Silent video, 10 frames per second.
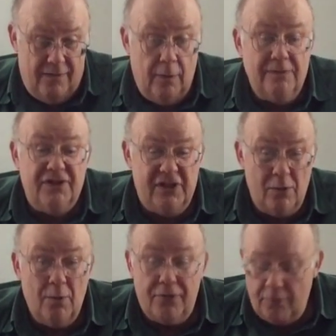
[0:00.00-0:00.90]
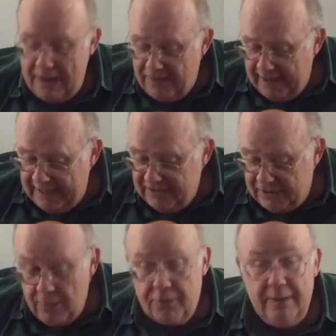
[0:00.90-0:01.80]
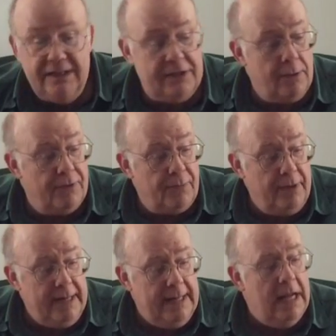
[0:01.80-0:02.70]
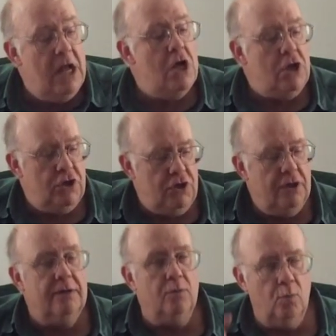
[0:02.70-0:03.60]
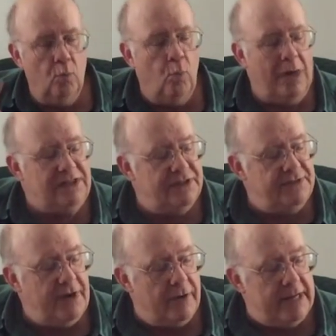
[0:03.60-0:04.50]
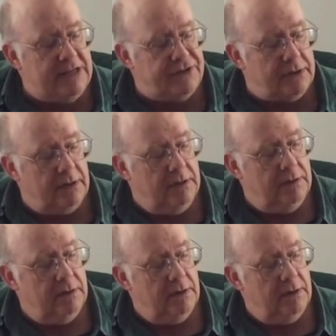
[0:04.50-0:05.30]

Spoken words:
those 0-3 things, 0-3-0-3, watch this variation. I